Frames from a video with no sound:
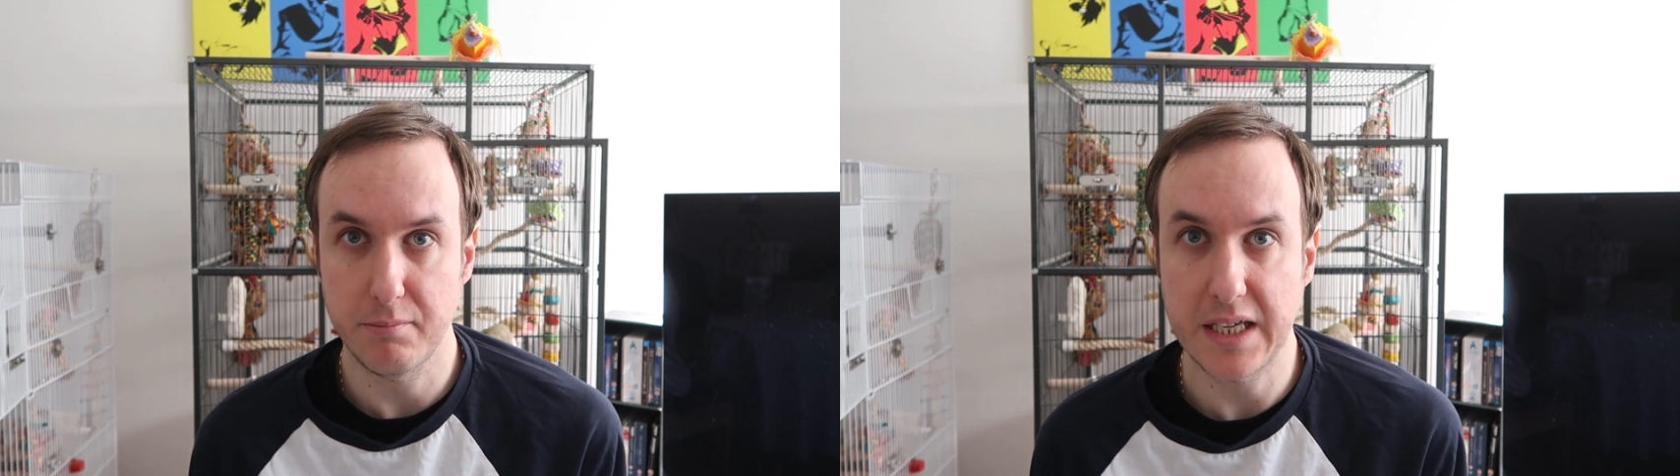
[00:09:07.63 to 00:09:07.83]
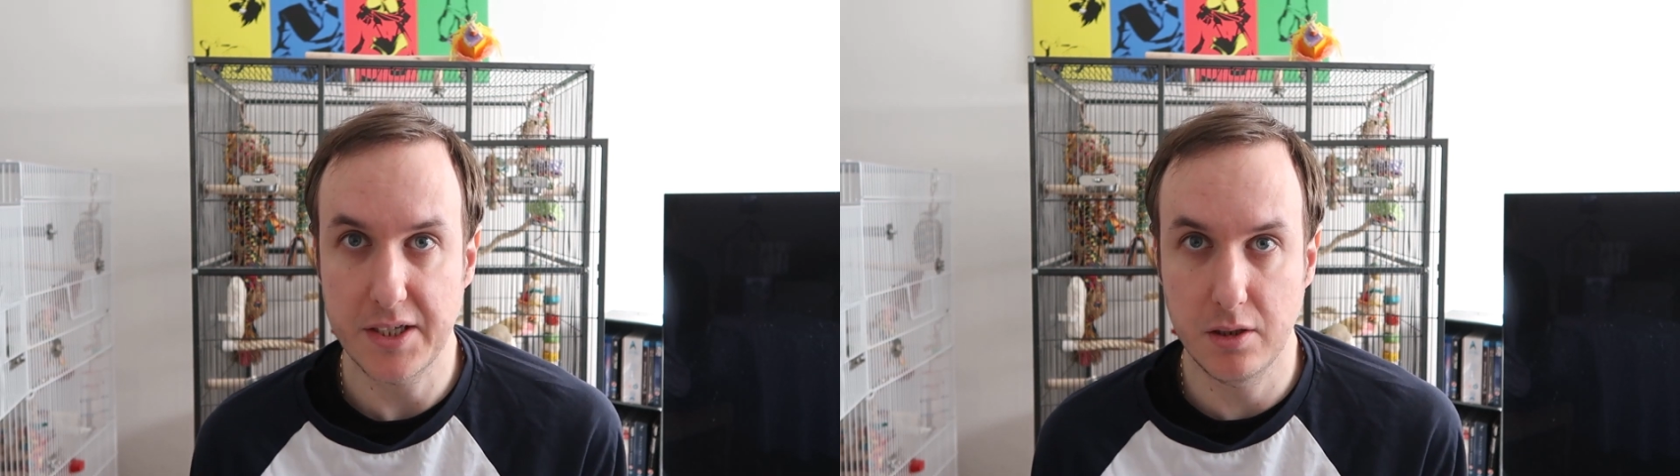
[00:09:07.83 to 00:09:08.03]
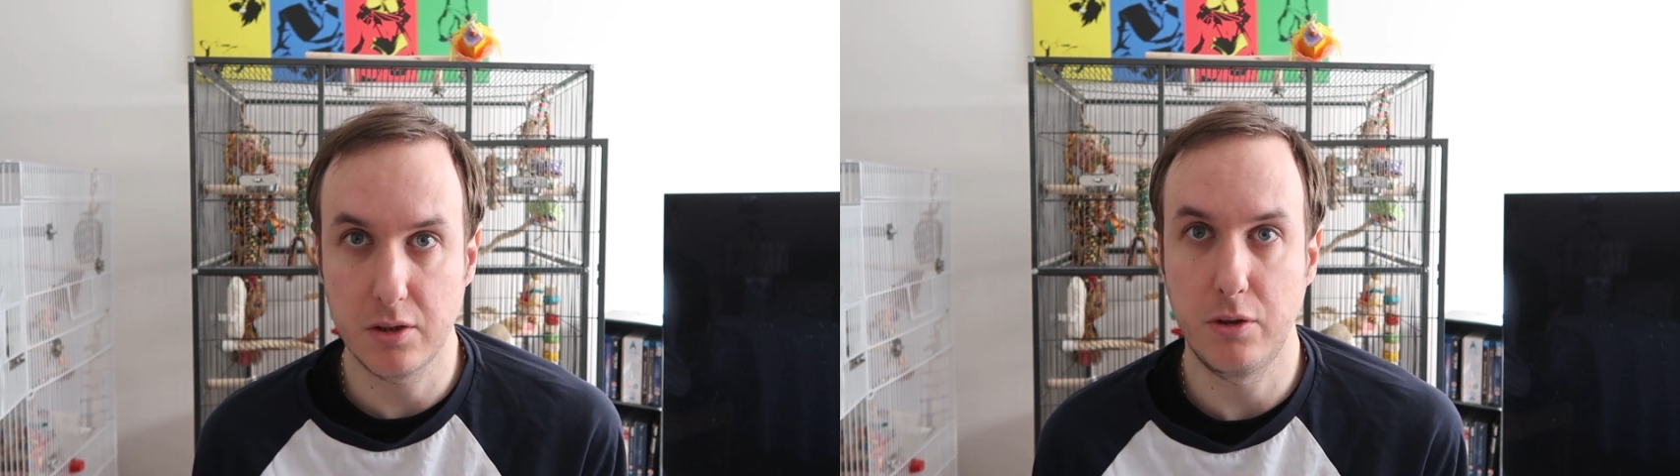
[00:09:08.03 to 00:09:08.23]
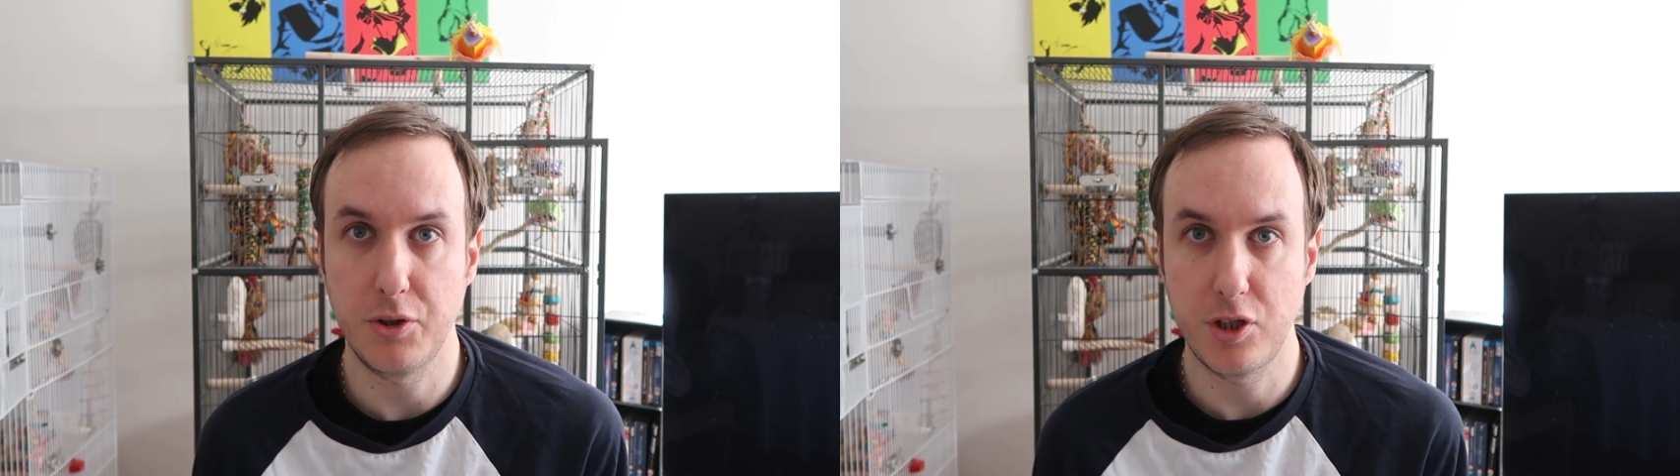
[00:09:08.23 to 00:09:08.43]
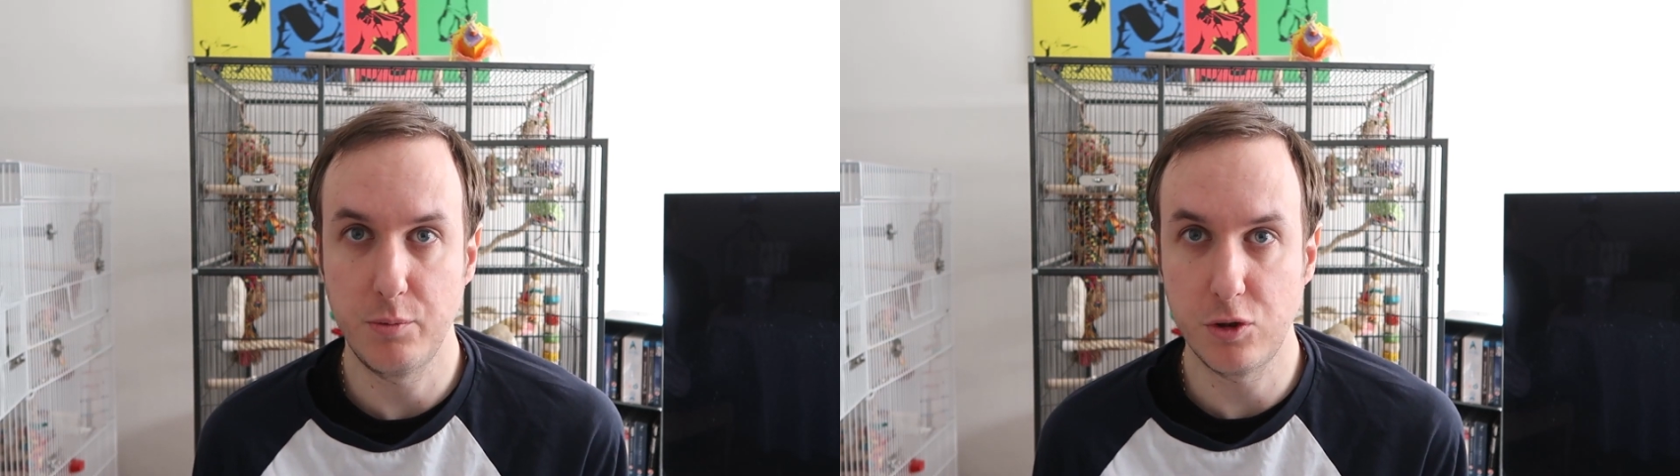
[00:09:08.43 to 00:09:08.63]
that's going to
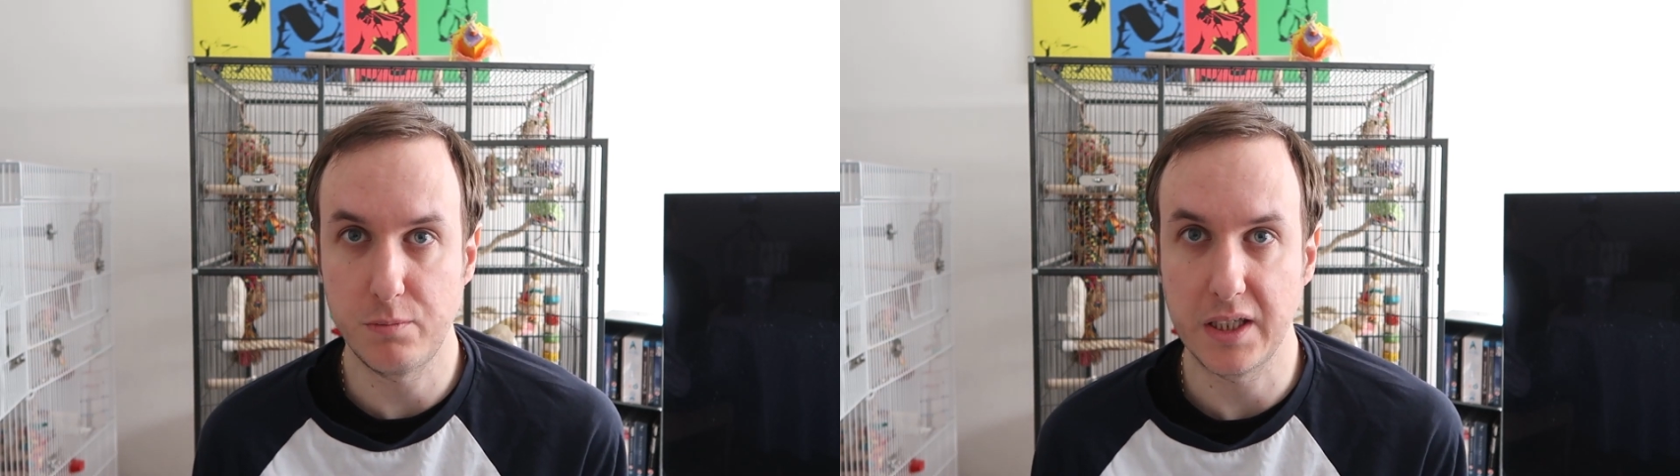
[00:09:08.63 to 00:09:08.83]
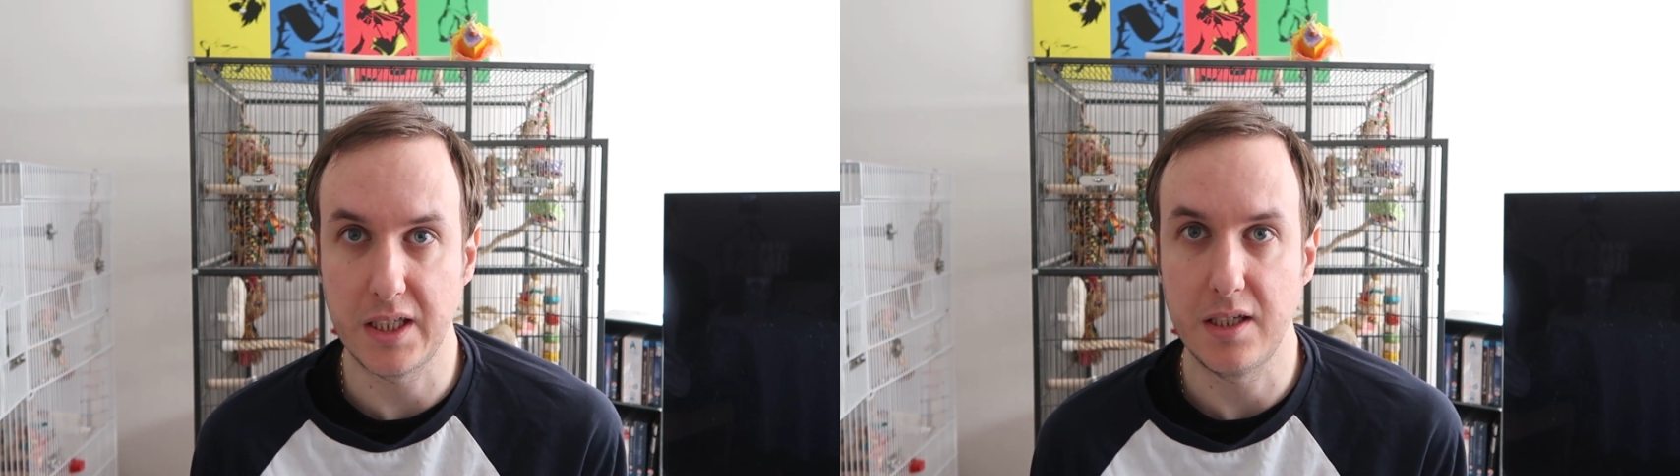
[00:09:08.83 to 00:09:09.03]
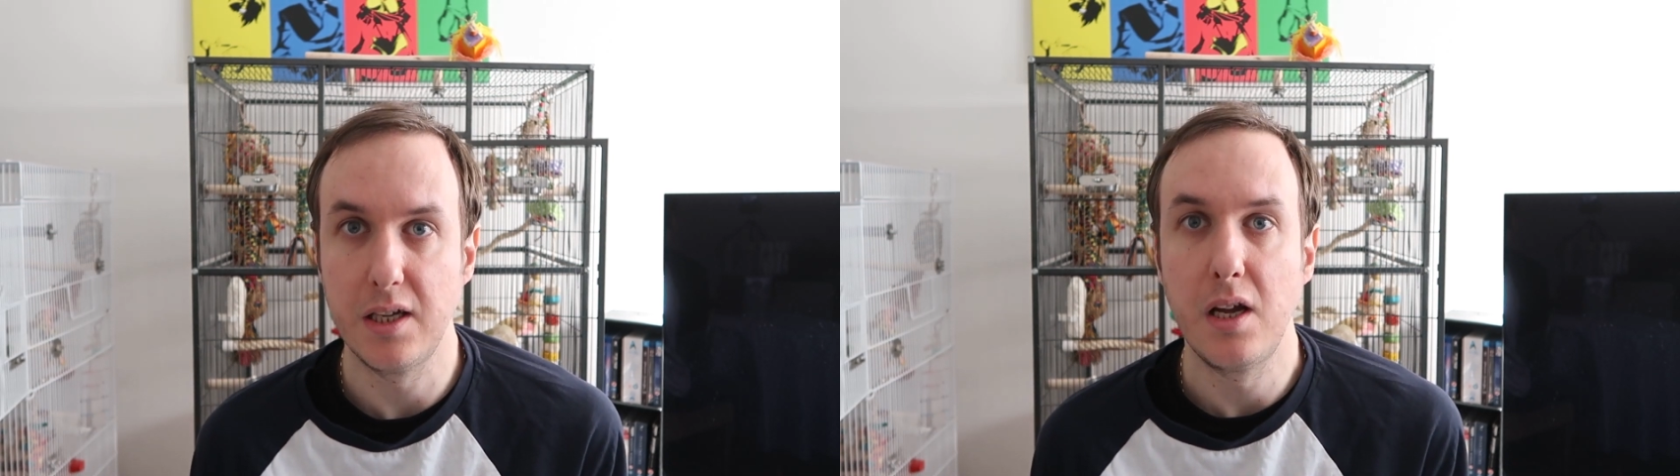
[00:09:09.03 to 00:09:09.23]
cost you more money,